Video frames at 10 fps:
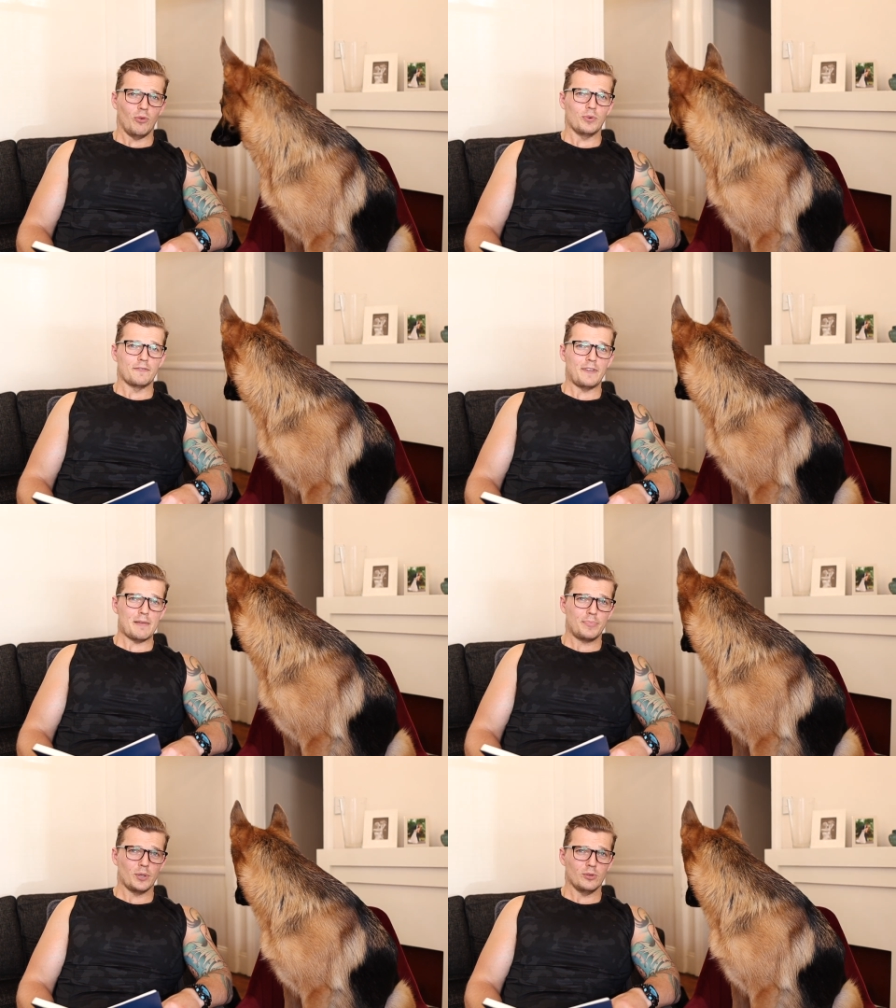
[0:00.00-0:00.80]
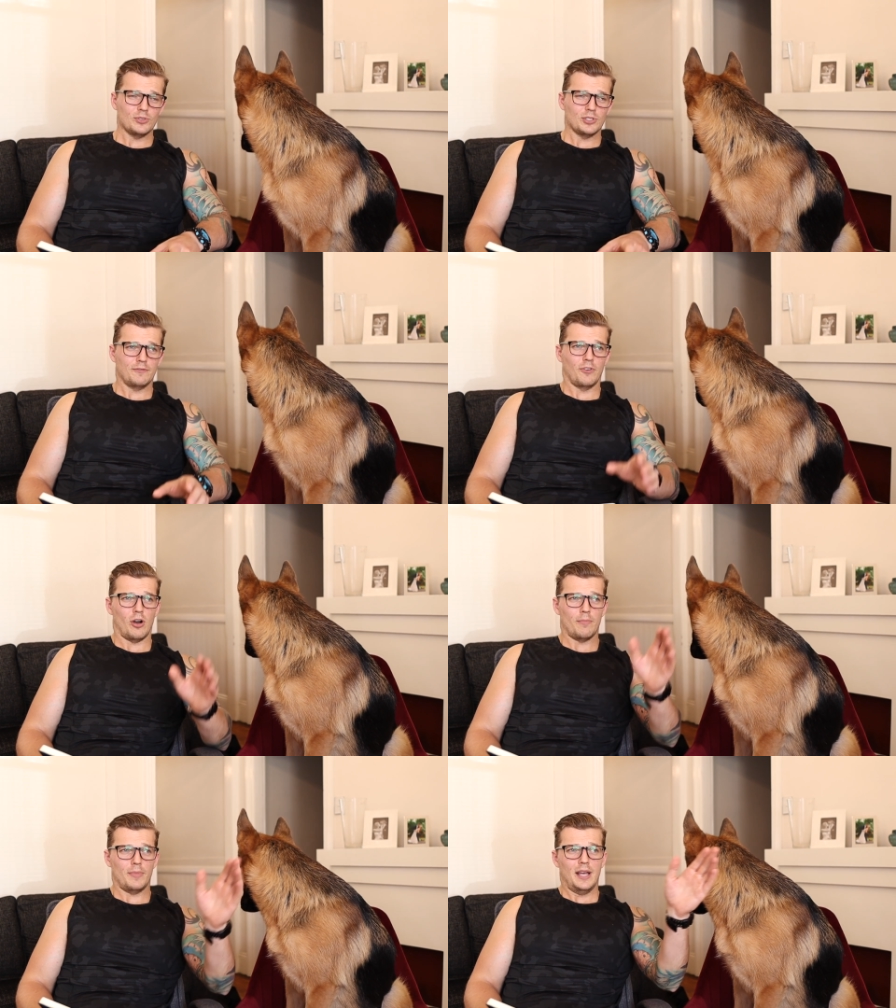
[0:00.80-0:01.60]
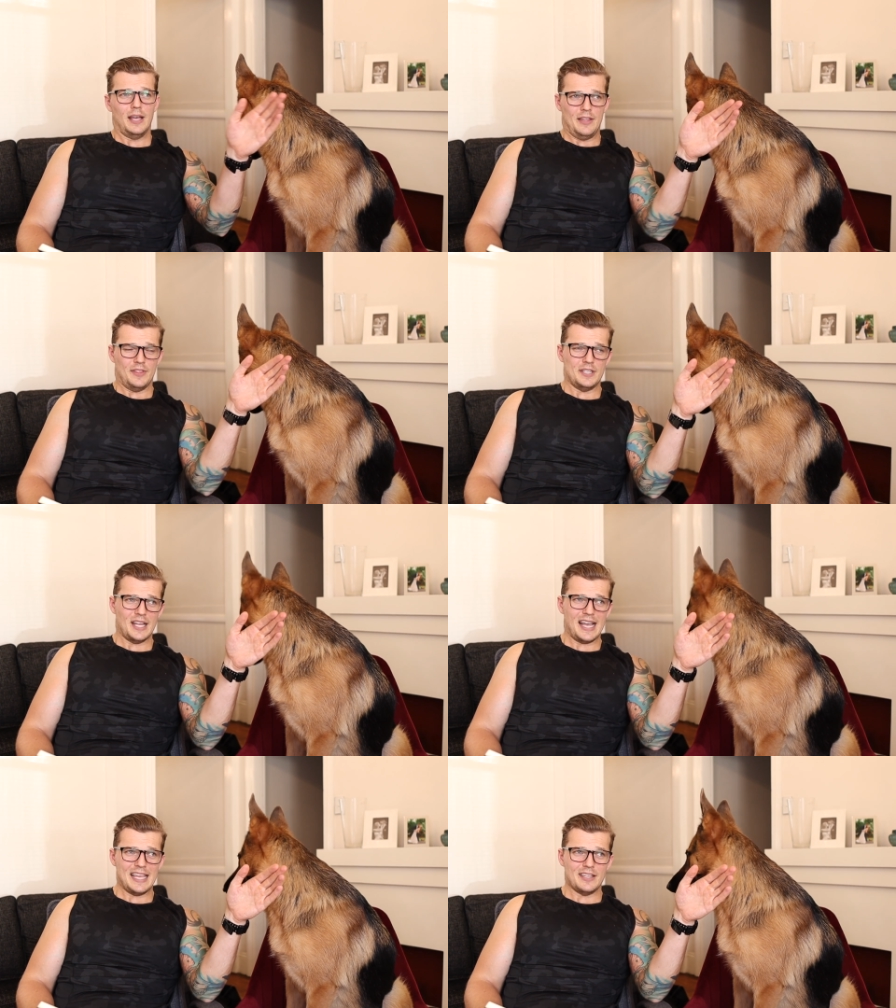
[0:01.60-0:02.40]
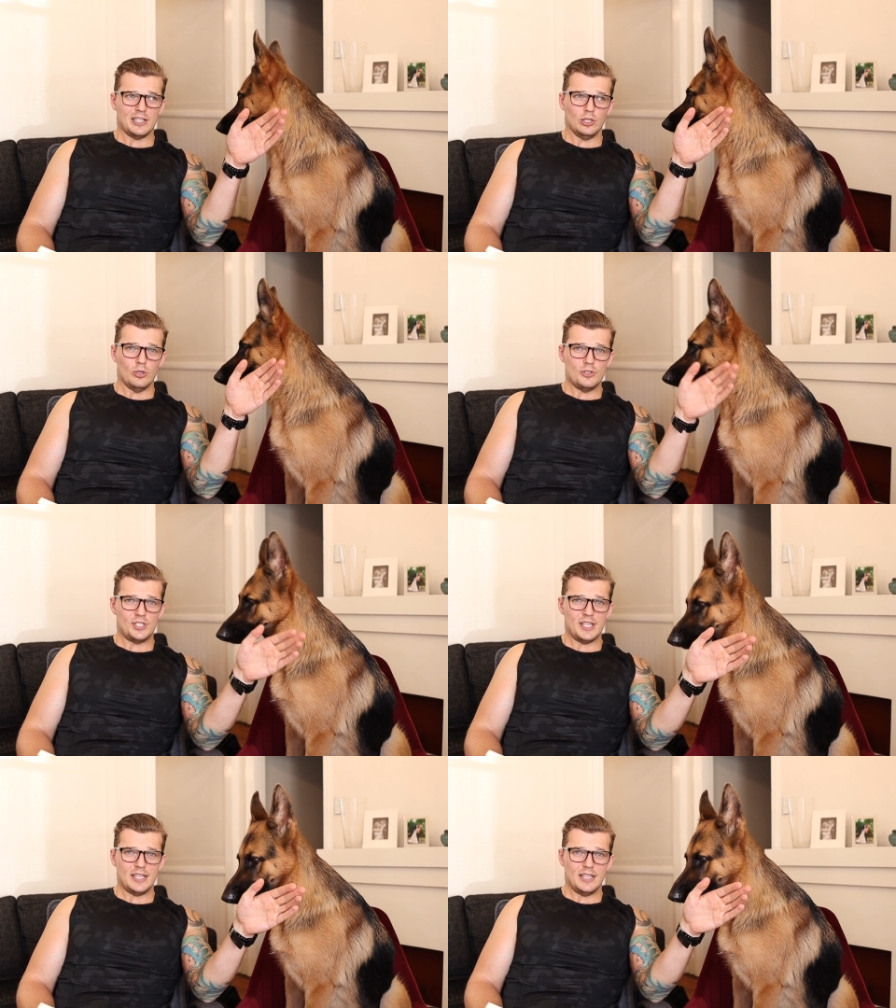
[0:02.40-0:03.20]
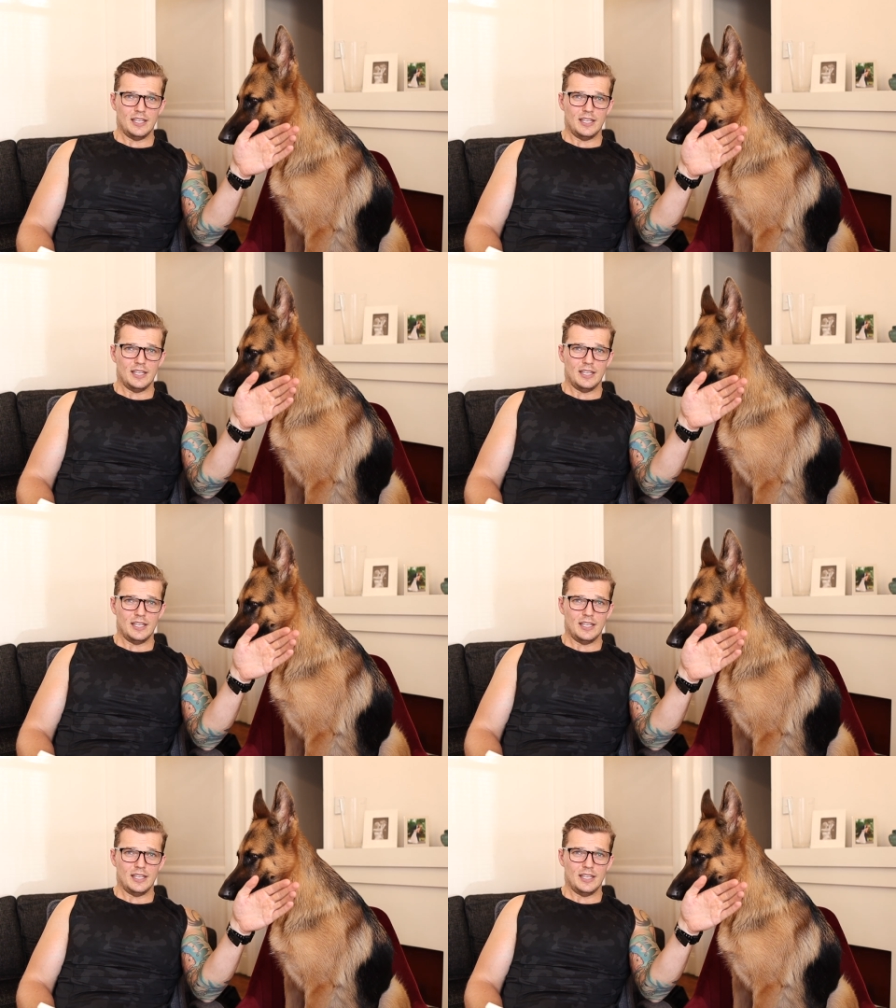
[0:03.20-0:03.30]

with vet bills from the day that Lucy